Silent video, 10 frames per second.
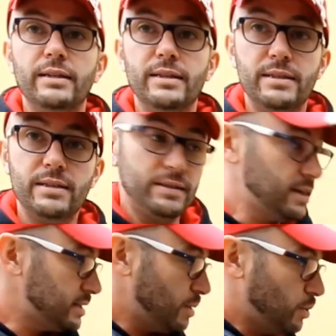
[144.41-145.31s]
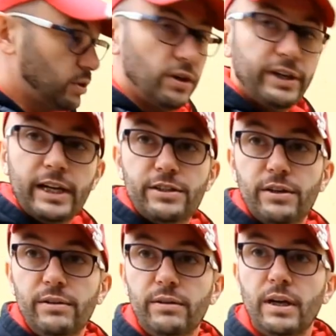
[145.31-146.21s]
This is a Tesla Wall
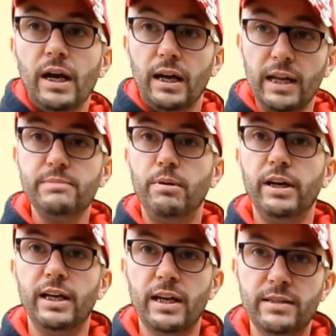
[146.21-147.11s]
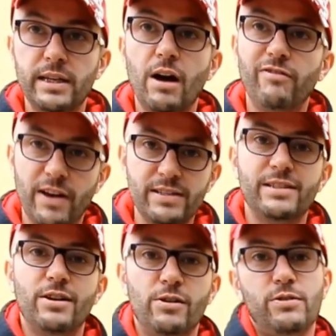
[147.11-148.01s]
Connector. Let's plug in and see how fast
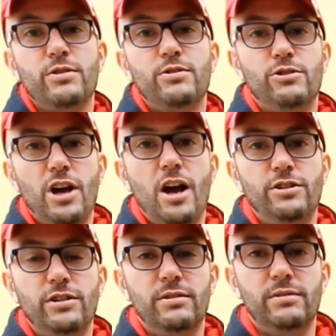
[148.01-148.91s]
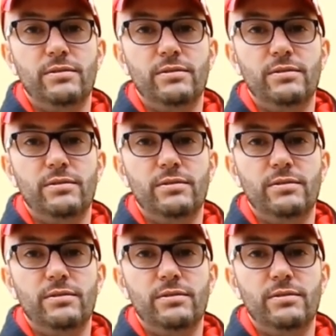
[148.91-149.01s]
it tells us to charge.